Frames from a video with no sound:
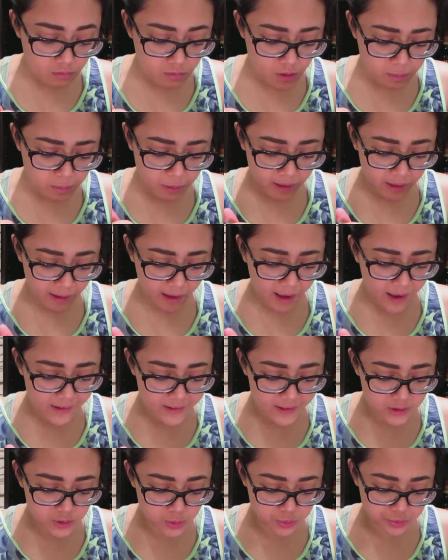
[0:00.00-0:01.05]
But yeah,
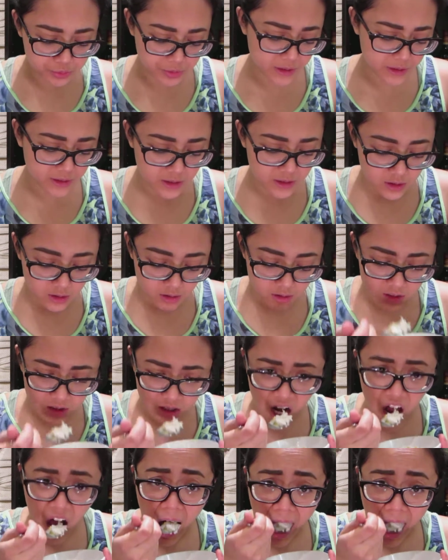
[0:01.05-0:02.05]
that's really good.